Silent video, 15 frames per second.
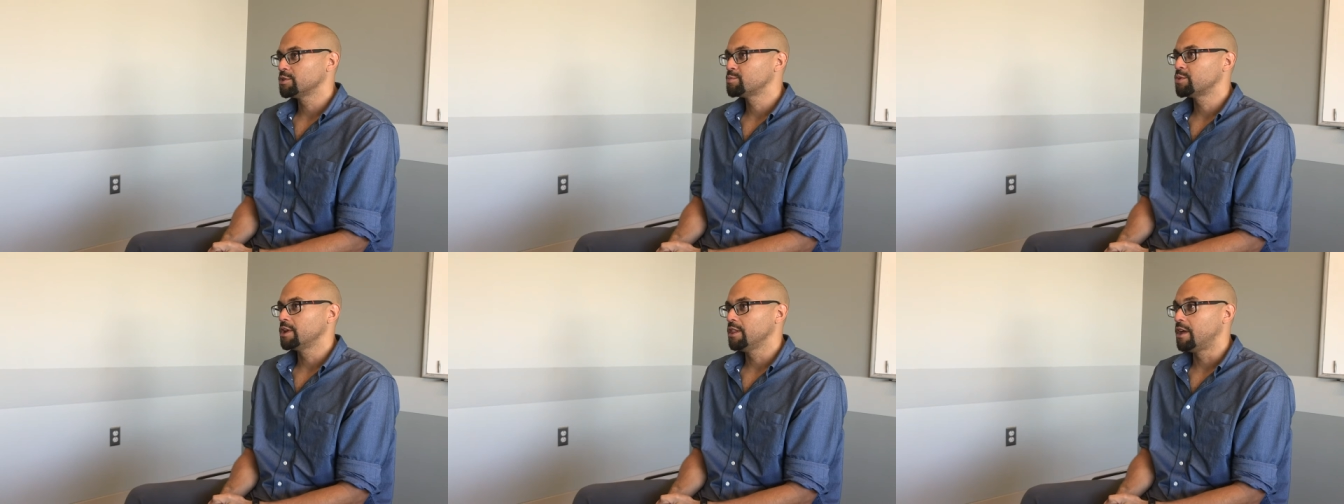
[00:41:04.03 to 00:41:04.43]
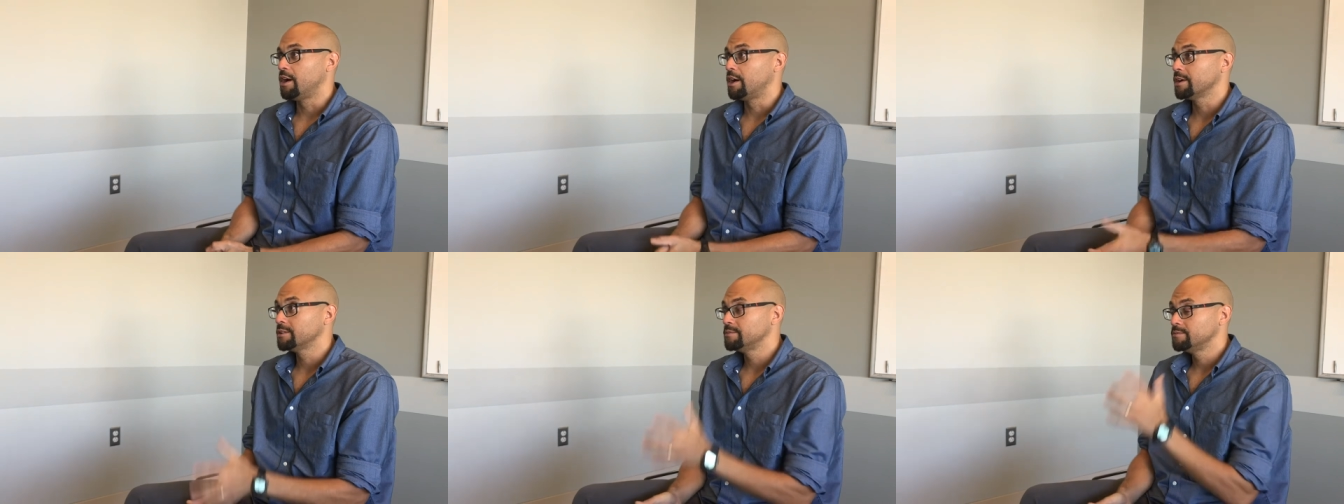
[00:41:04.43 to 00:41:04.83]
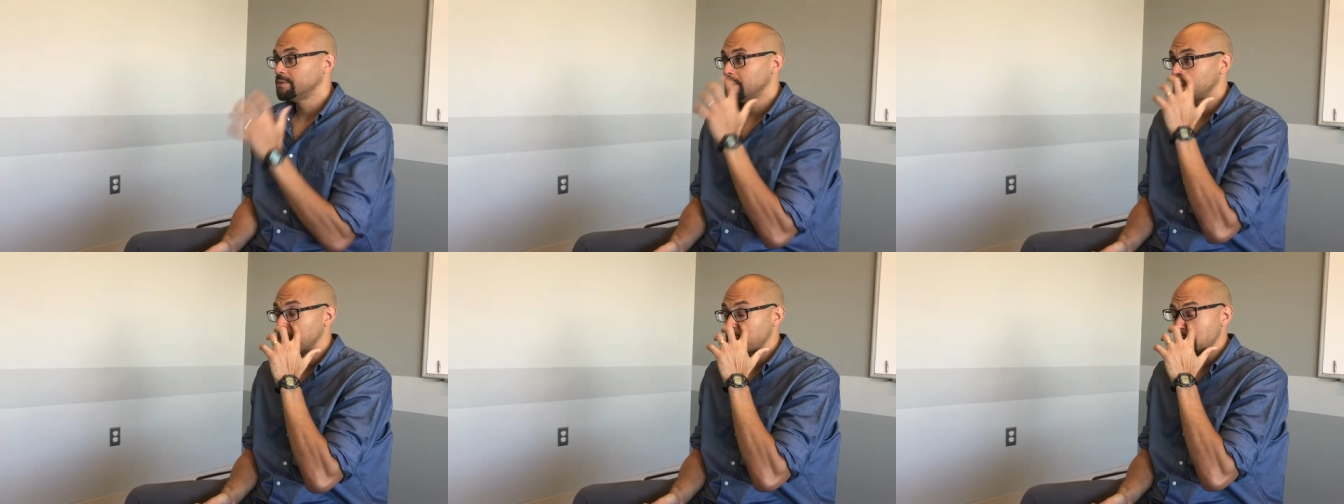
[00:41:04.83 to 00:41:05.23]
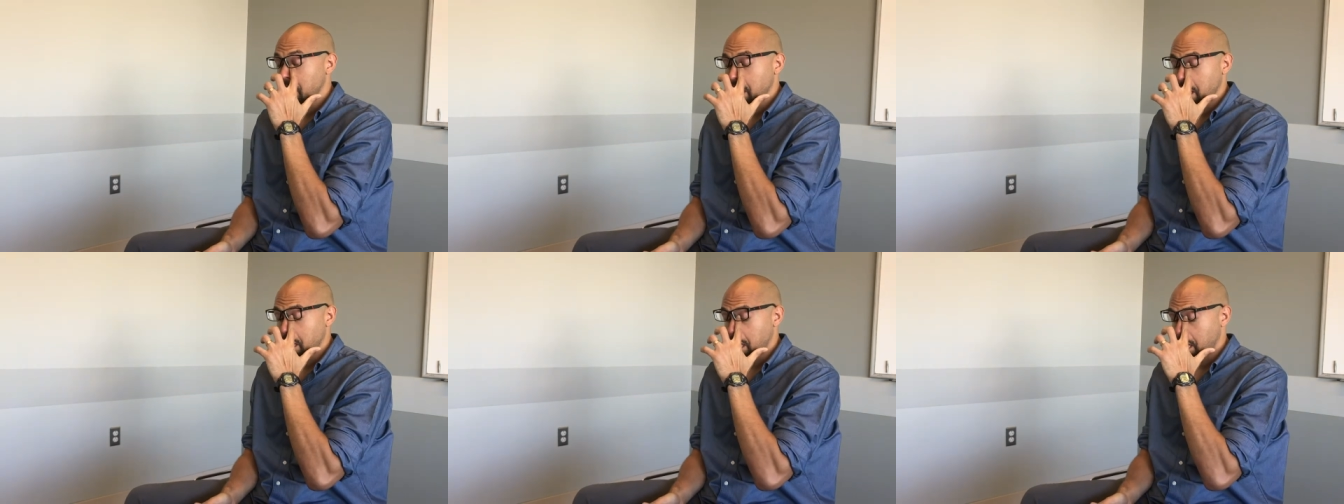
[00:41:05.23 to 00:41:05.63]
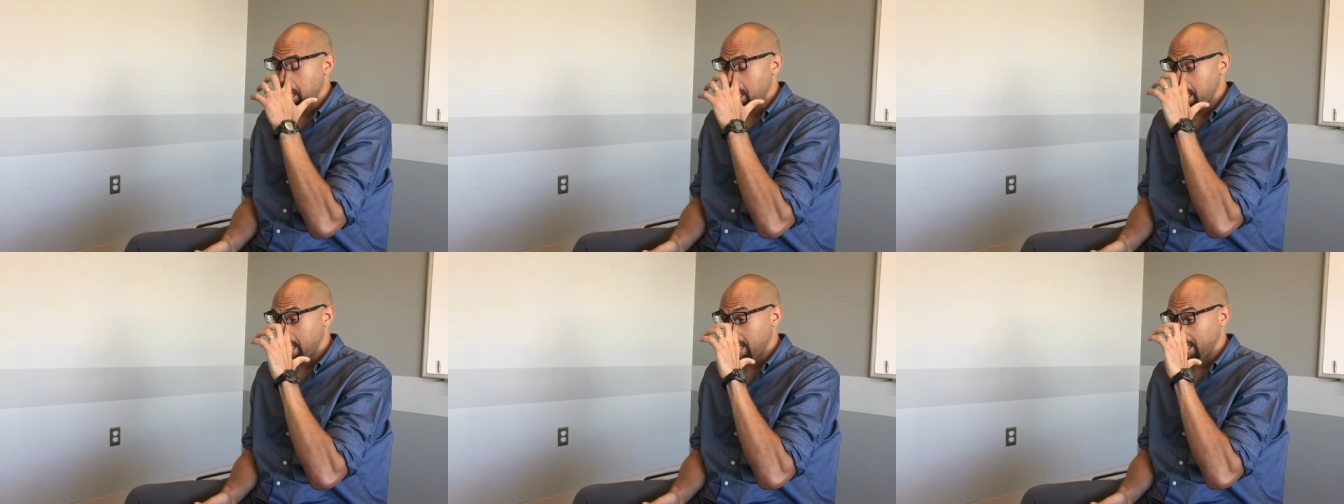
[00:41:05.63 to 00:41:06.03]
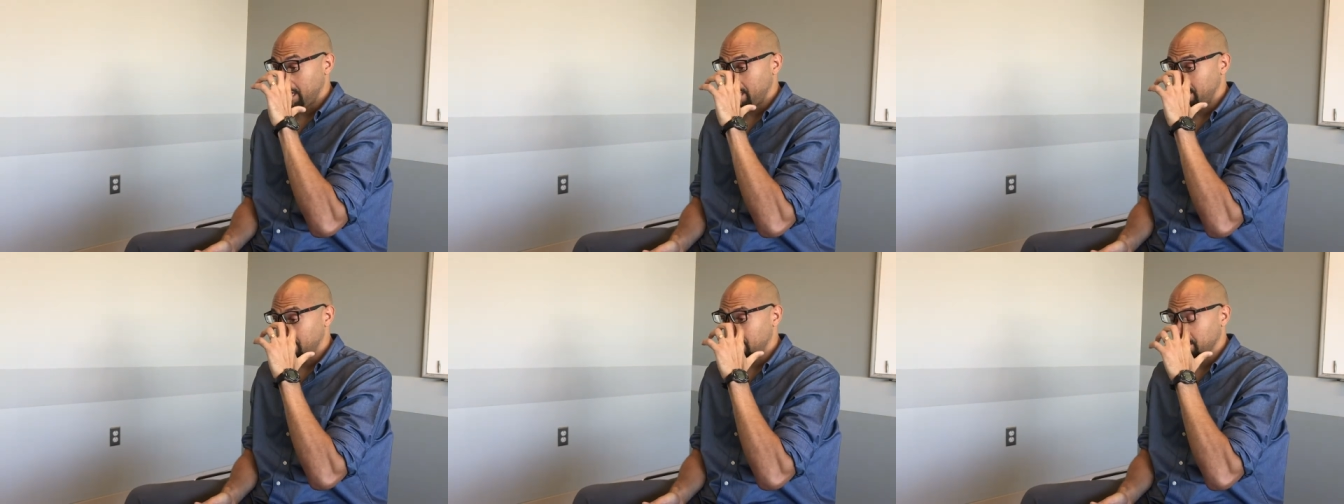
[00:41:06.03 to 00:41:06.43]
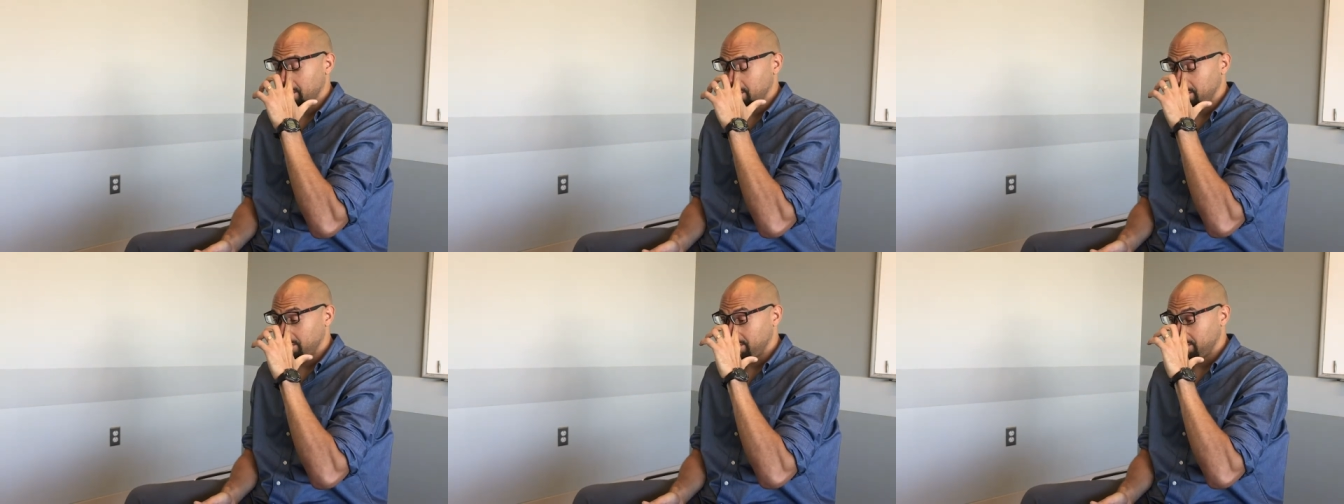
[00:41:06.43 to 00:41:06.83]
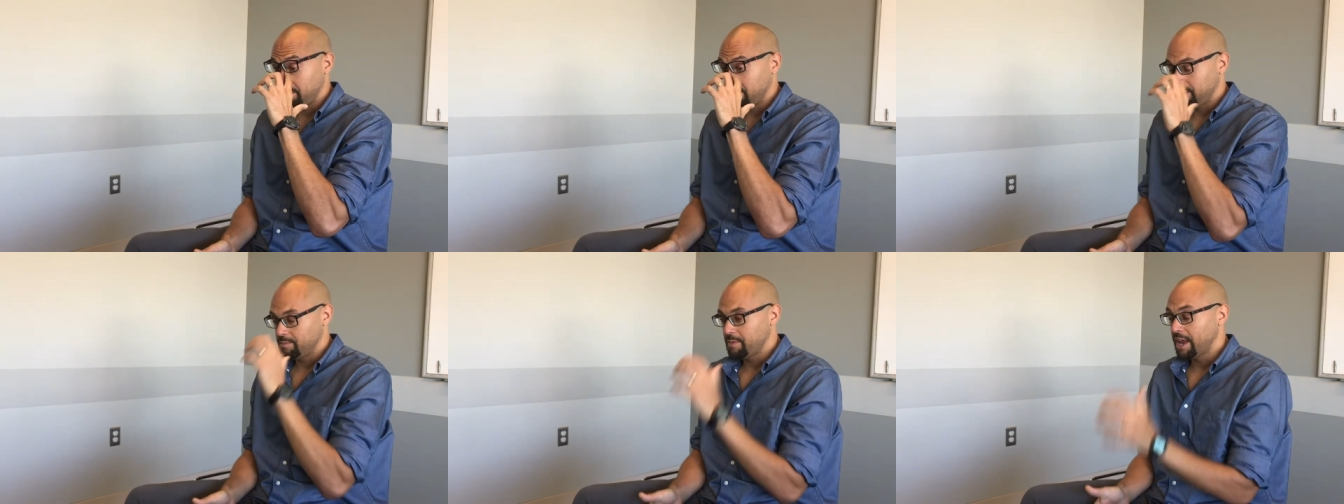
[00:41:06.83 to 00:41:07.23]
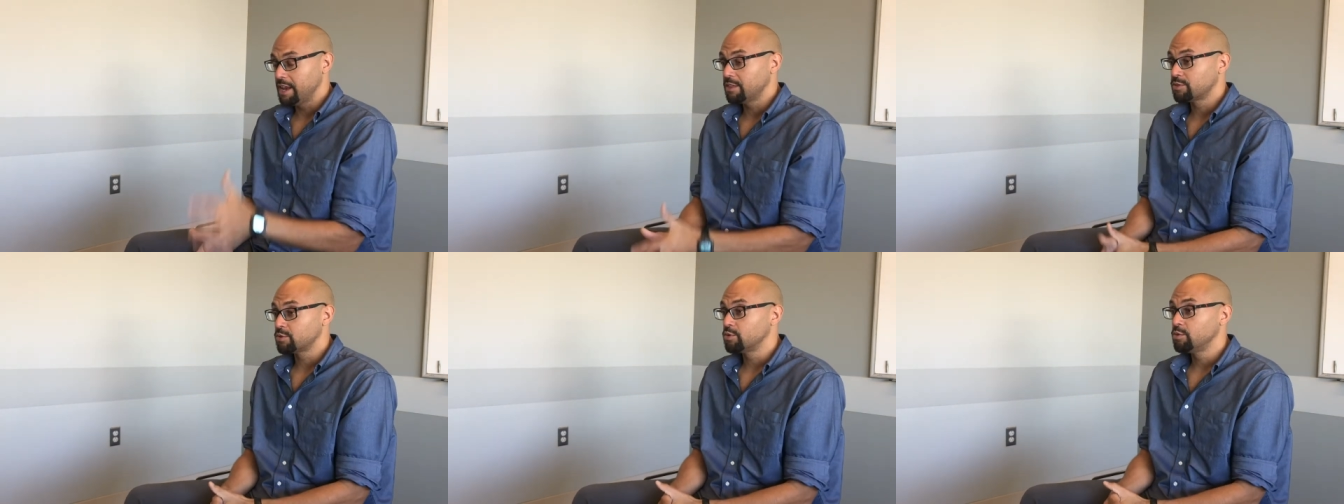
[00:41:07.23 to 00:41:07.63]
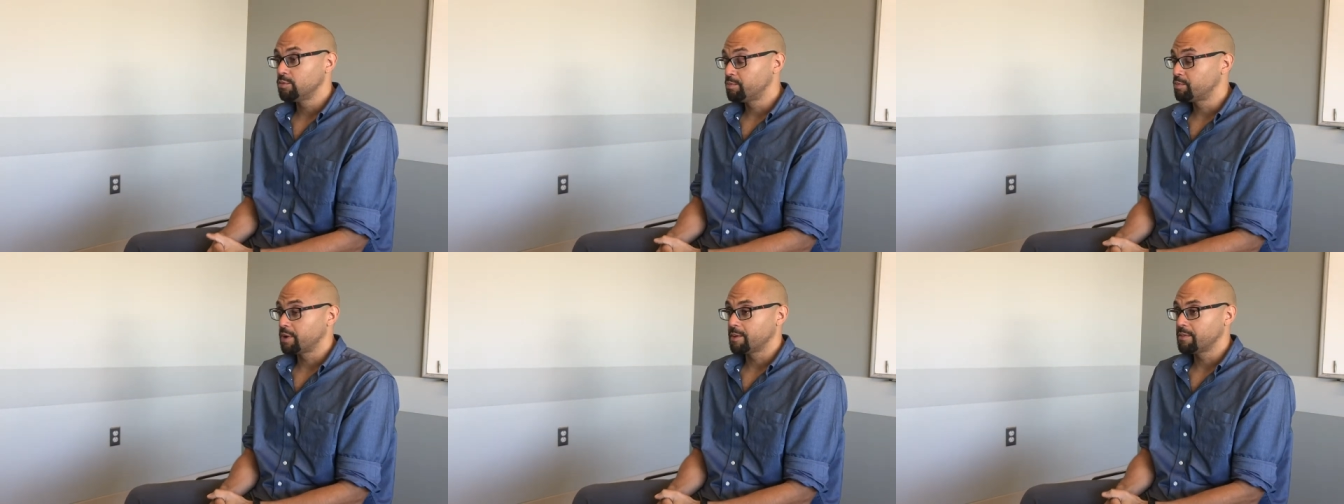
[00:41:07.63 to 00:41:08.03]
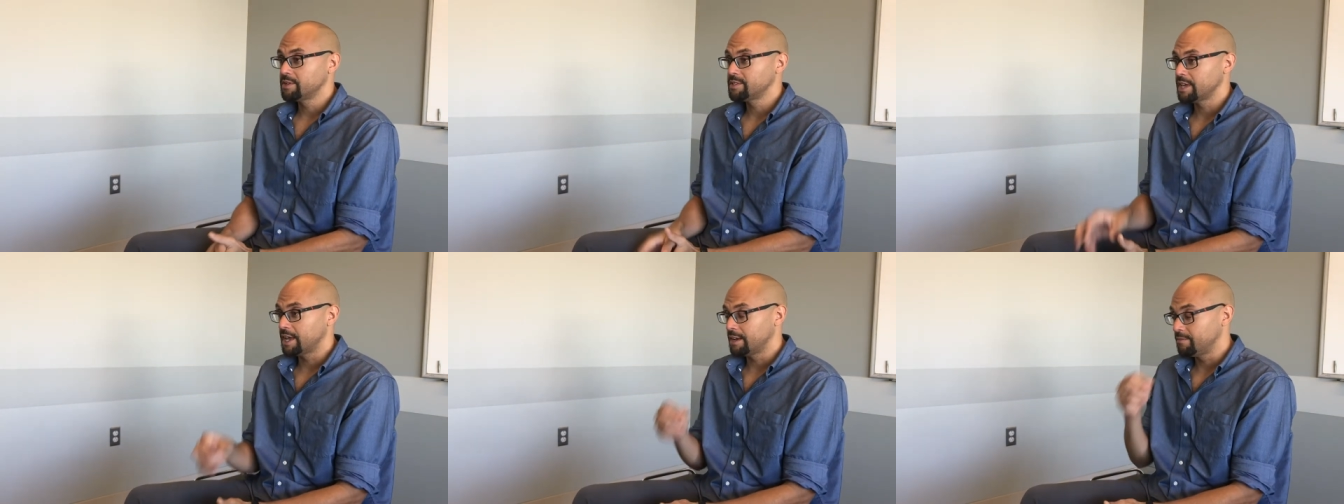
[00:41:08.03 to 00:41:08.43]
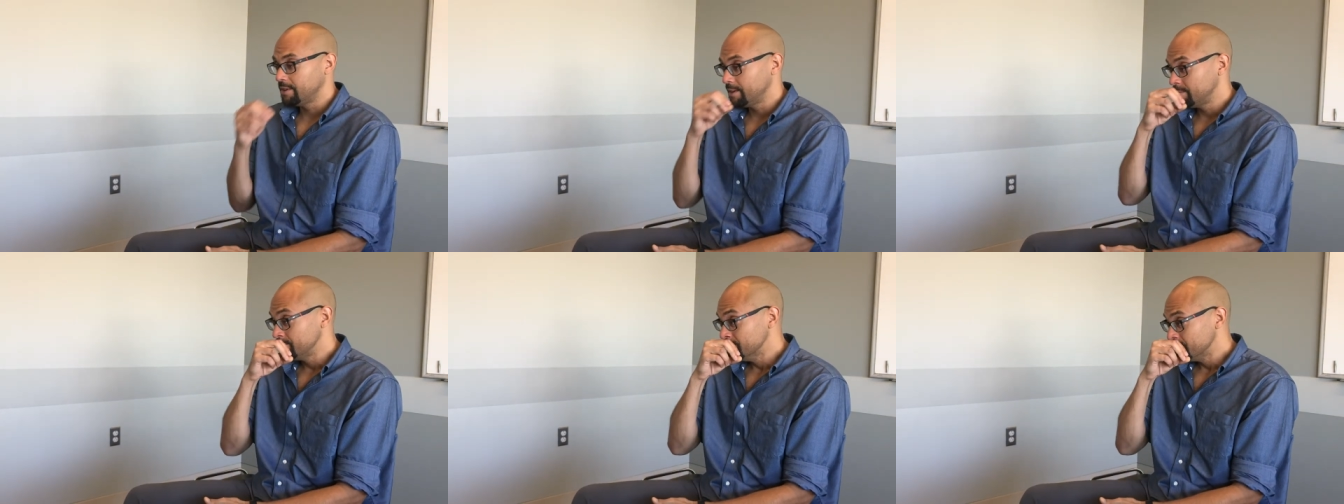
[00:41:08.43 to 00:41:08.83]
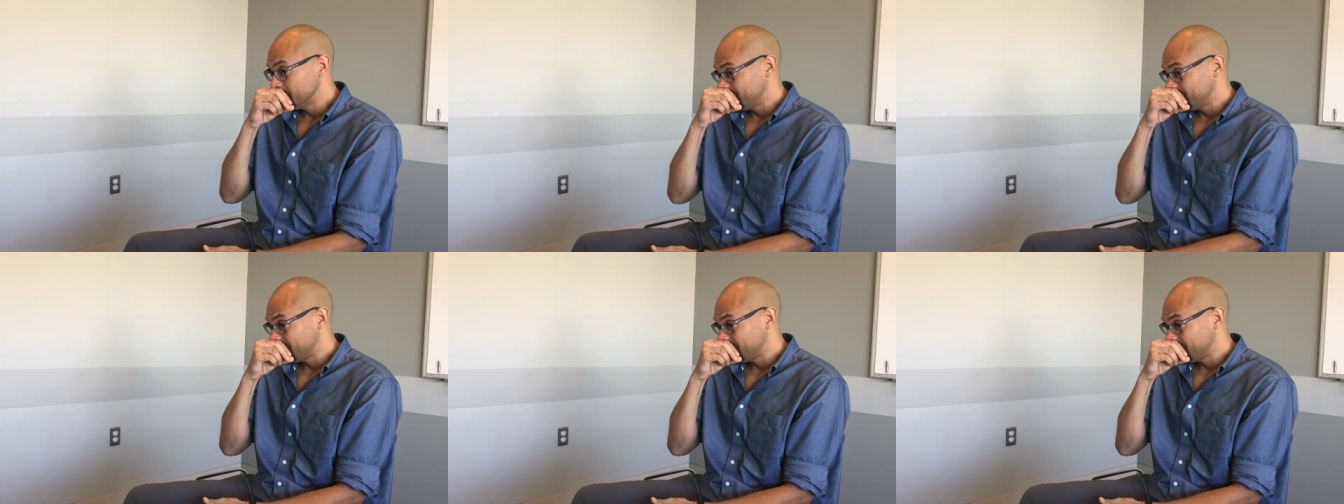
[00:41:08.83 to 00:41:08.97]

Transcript: old is pretty long, and made it through pretty much the end of it.